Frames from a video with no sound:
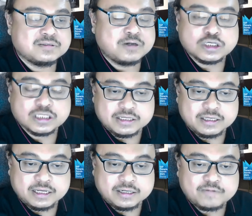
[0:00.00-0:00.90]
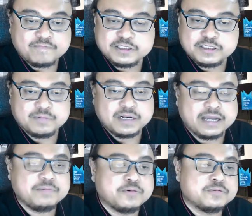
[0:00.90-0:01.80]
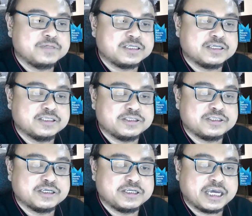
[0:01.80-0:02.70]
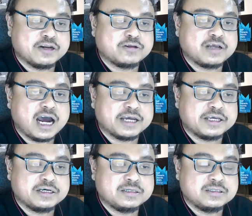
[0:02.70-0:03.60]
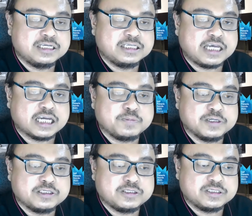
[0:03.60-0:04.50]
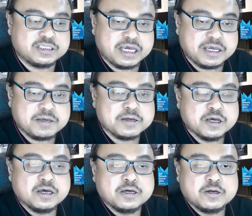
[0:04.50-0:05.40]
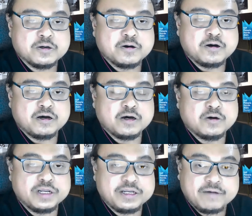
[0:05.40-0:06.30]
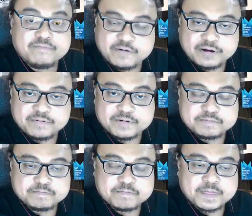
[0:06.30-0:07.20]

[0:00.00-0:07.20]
costly and not feasible anymore because they cannot hire these experts to stay with them forever.